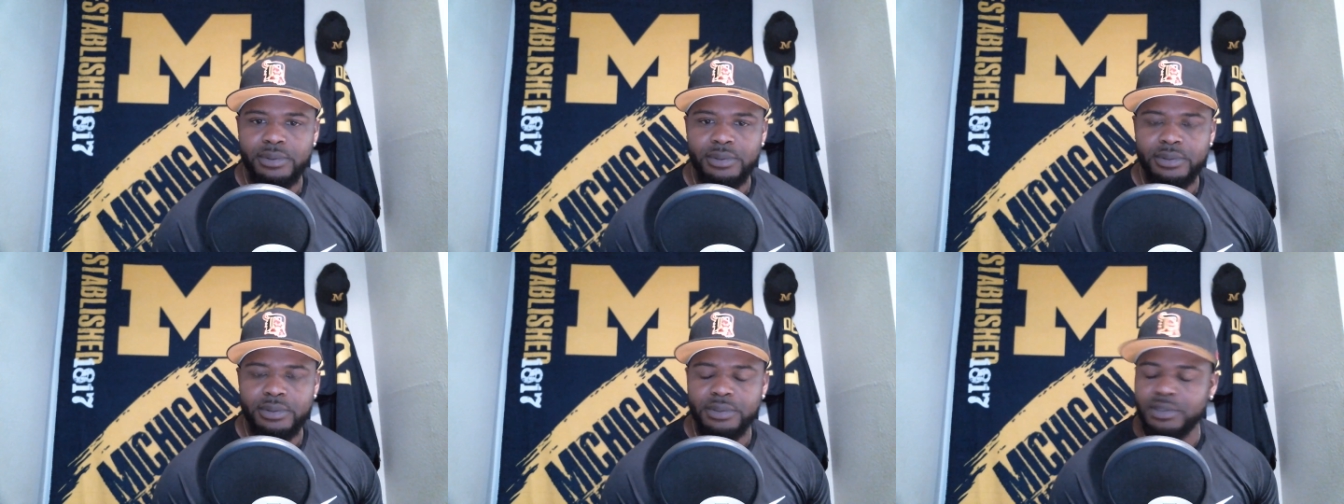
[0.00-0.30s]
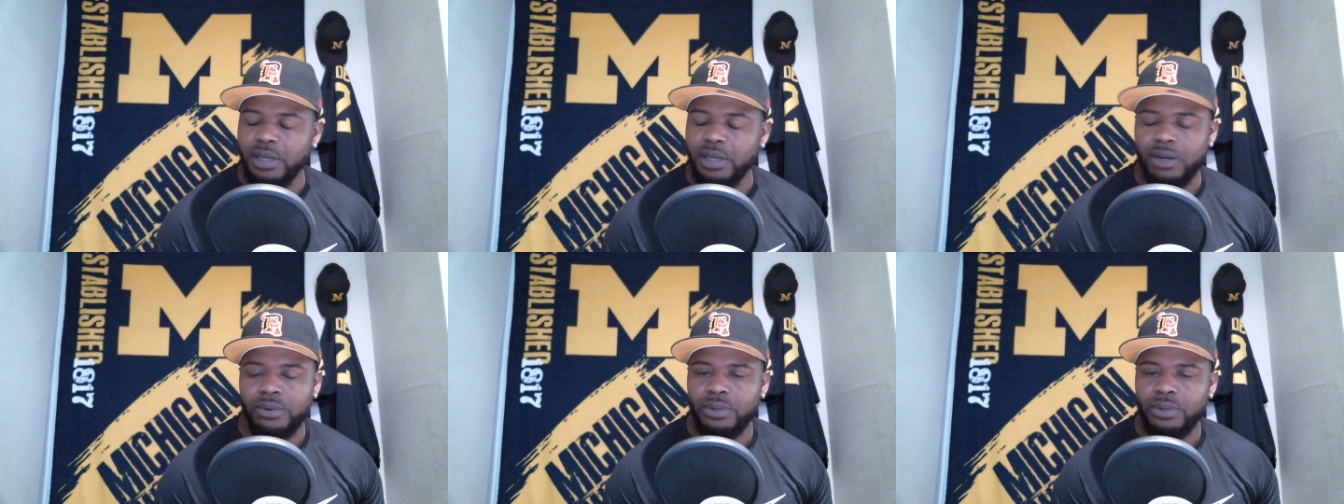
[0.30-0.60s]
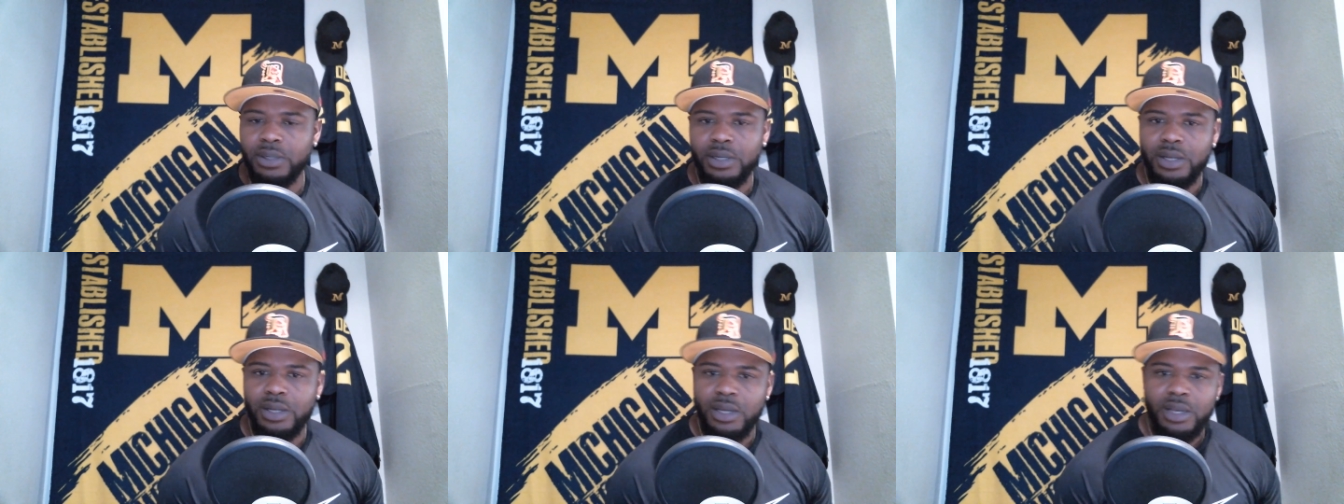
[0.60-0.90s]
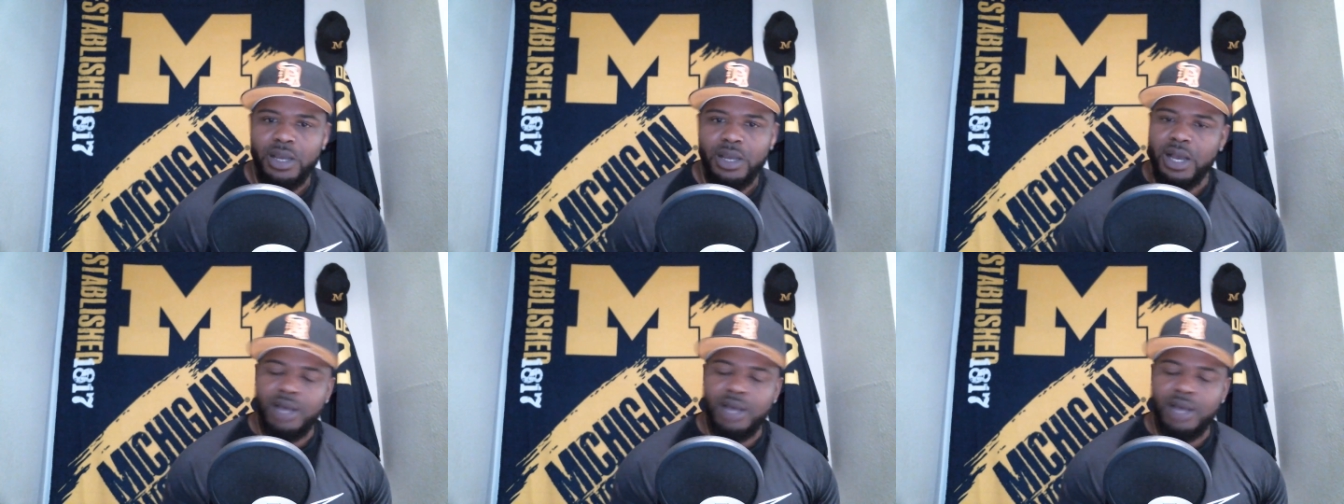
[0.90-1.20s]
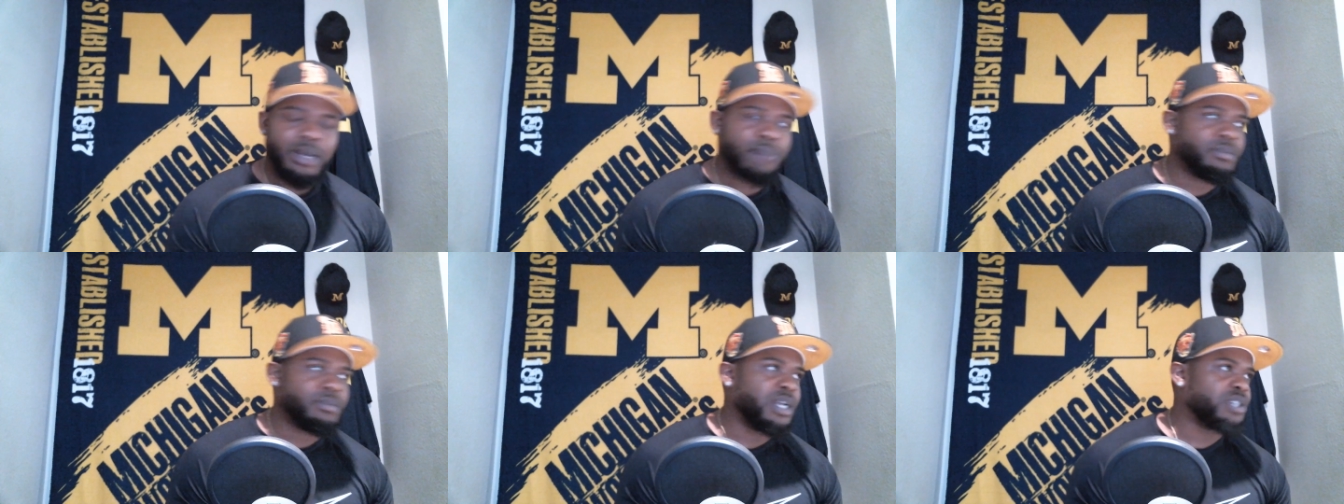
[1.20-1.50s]
So
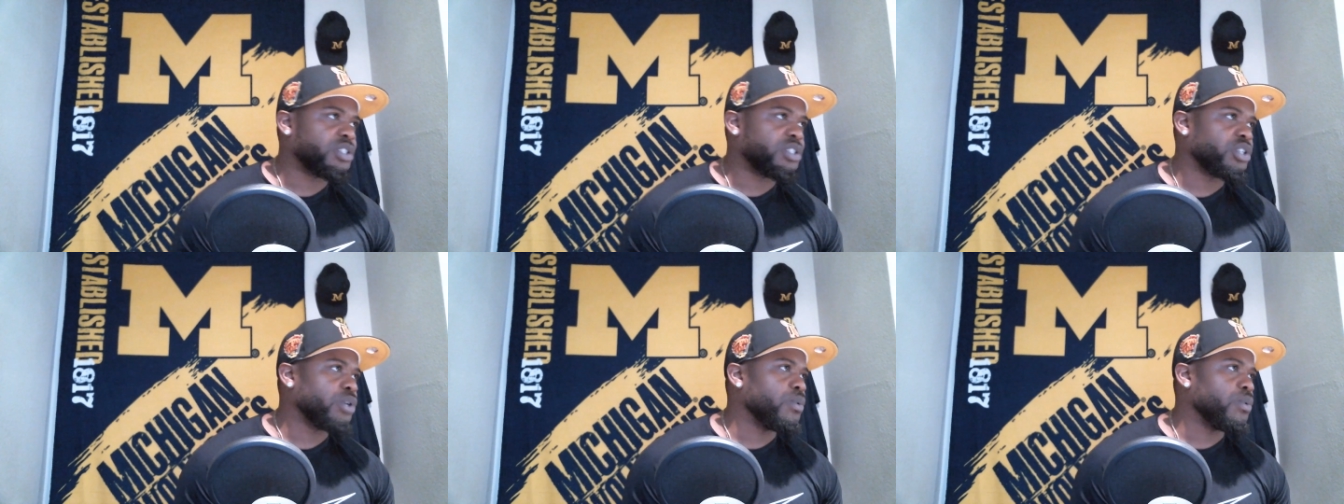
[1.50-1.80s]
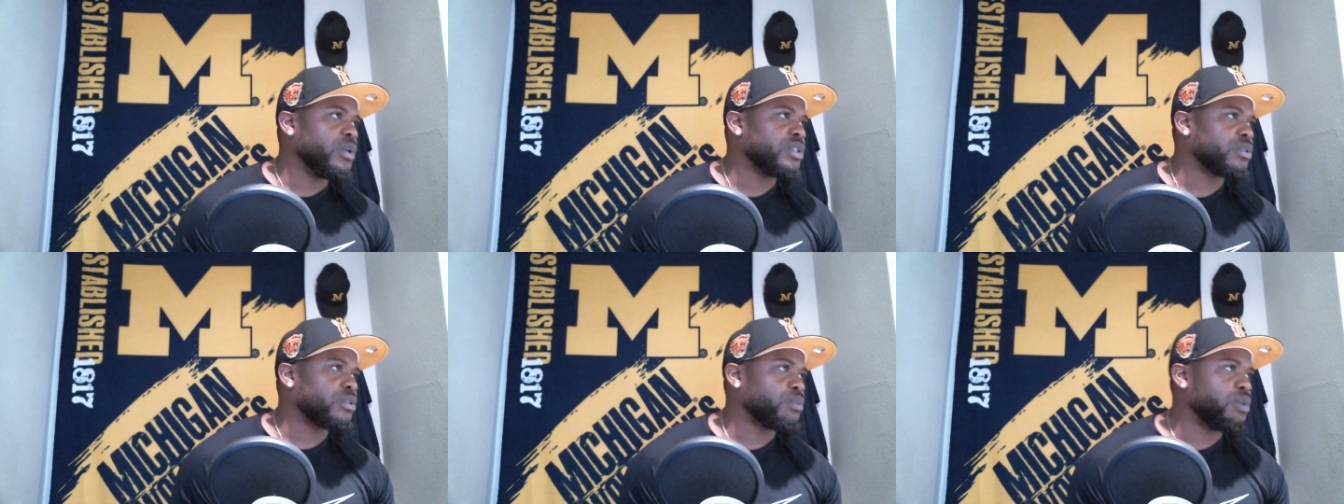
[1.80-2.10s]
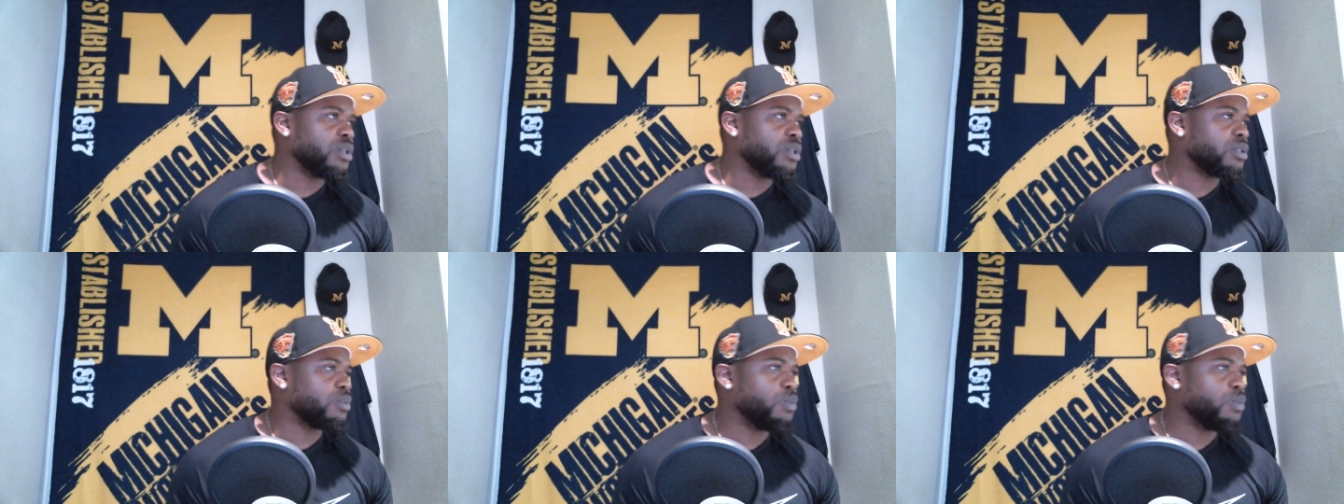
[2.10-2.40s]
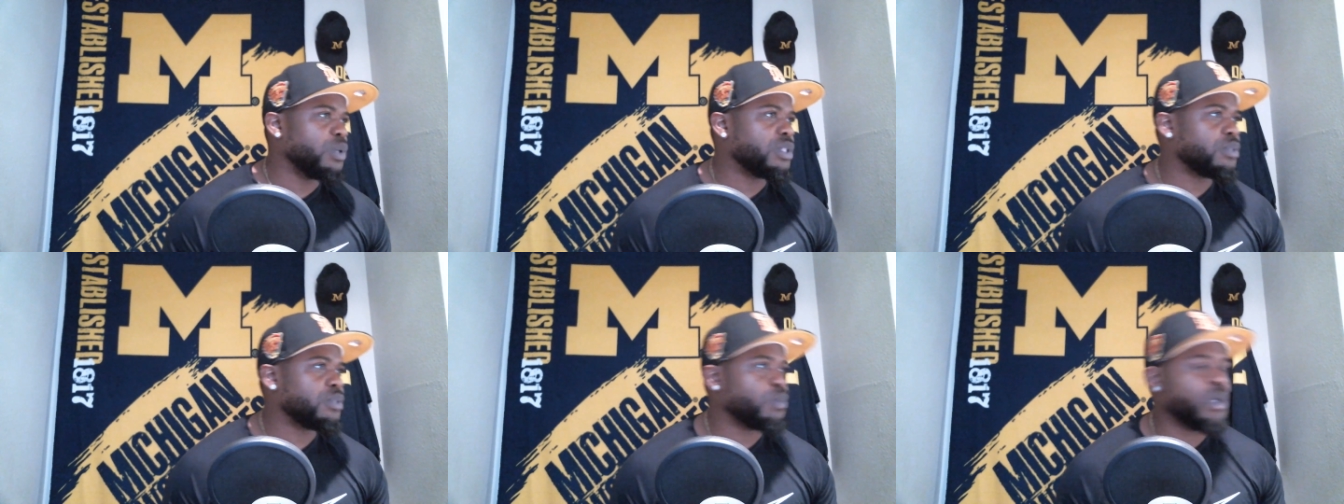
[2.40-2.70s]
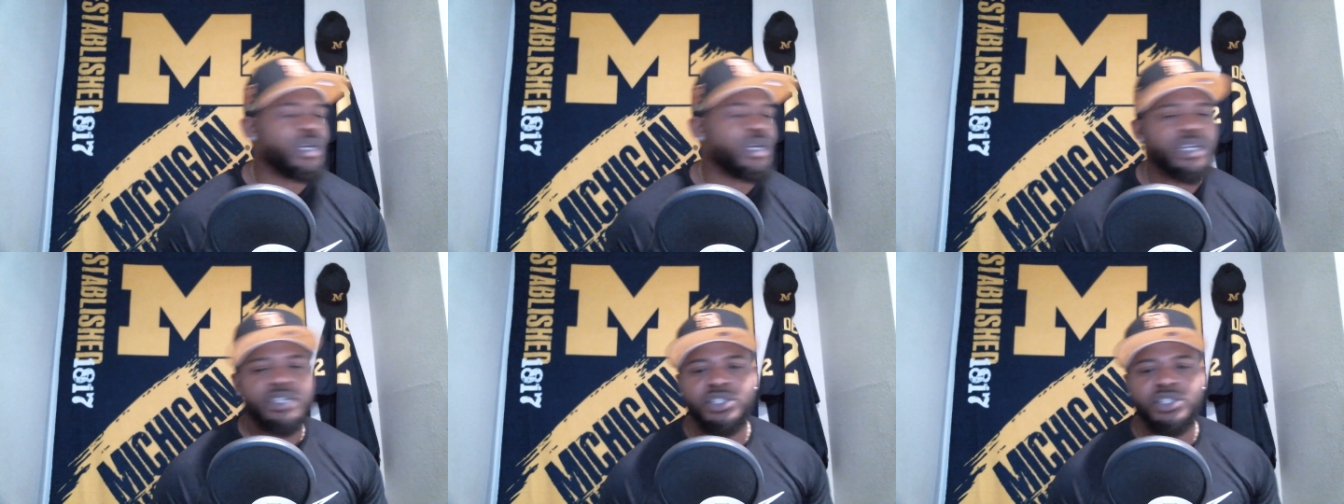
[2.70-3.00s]
I'm not sure what's where
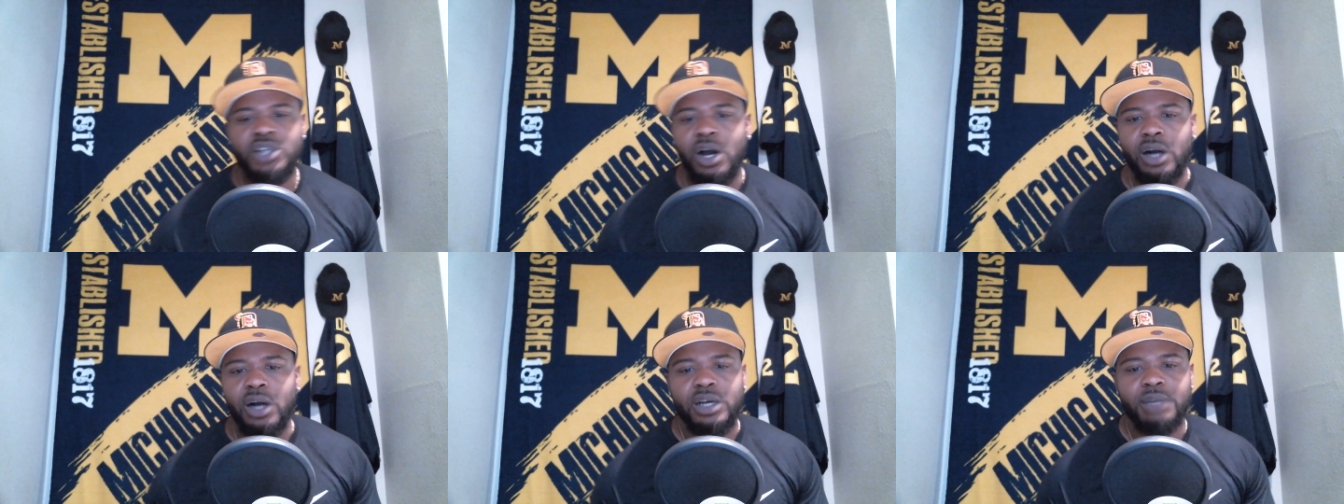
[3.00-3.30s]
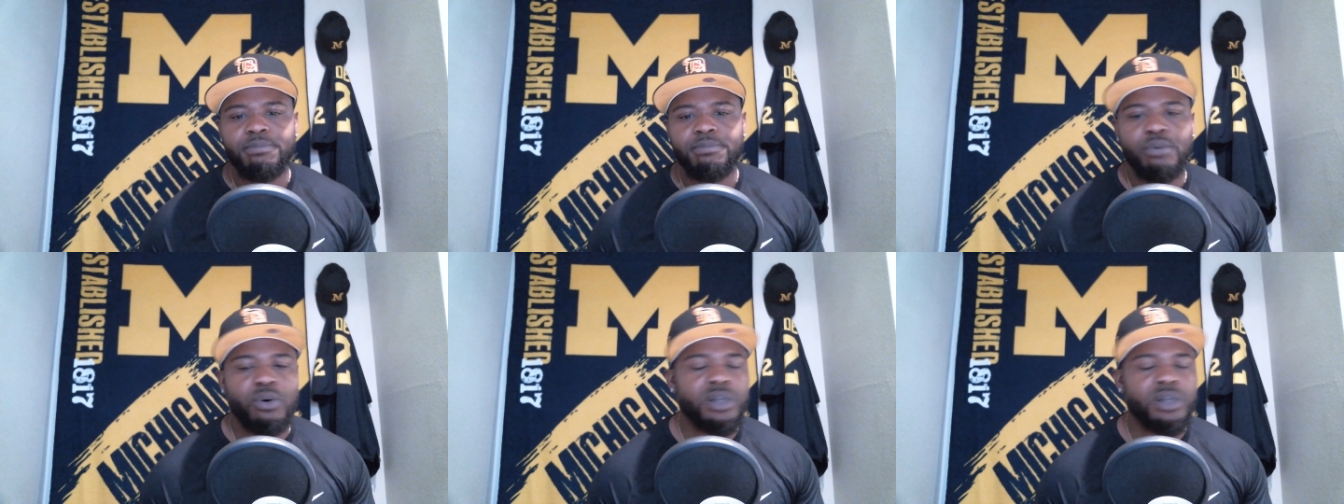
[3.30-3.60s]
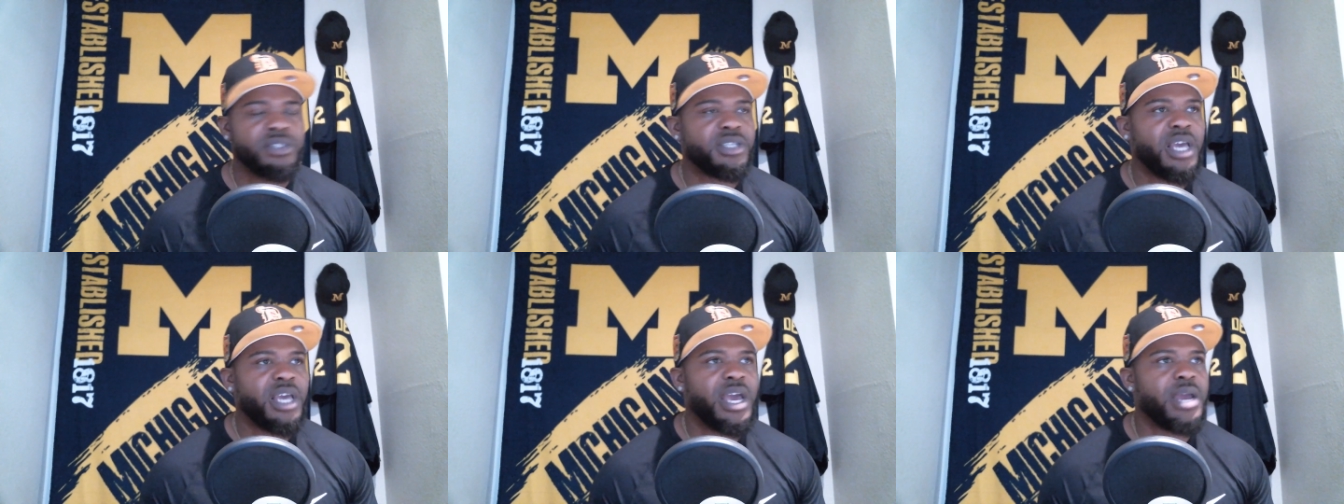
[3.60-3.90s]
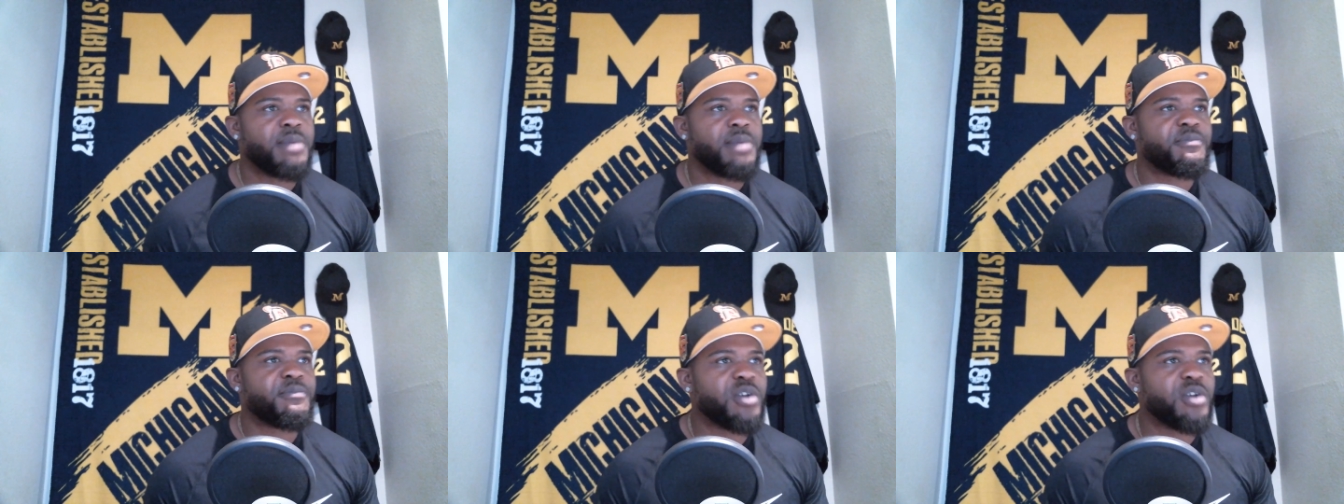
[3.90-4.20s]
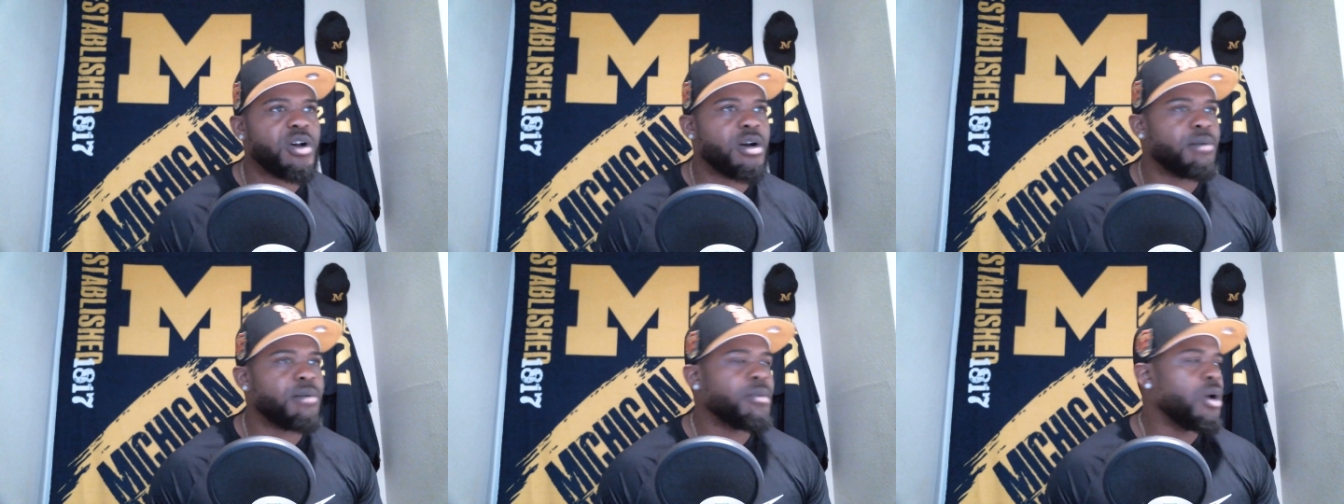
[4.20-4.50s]
these talking points came
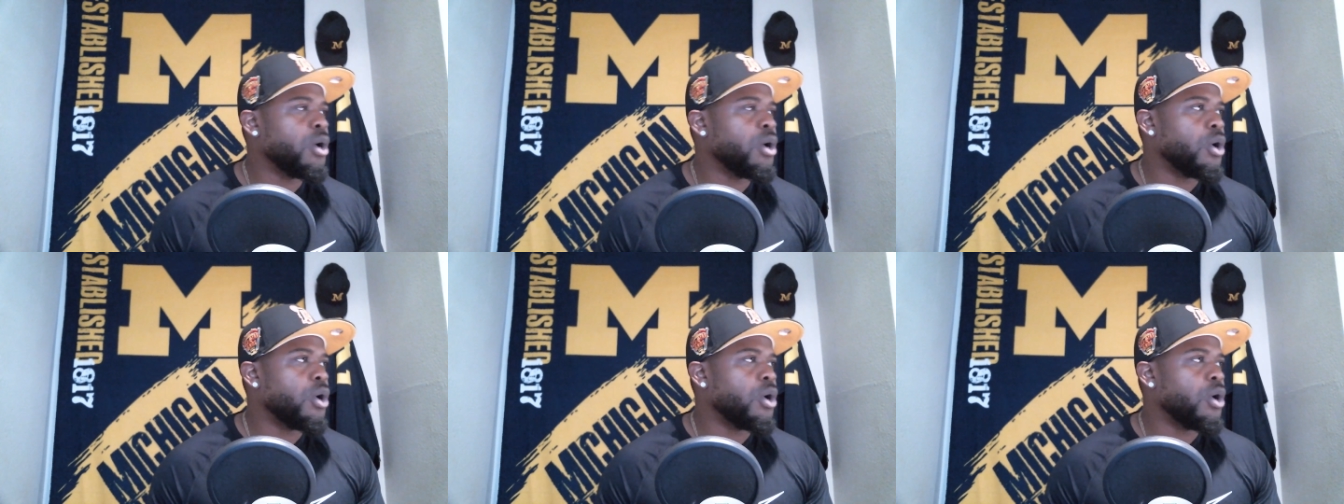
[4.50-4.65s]
from,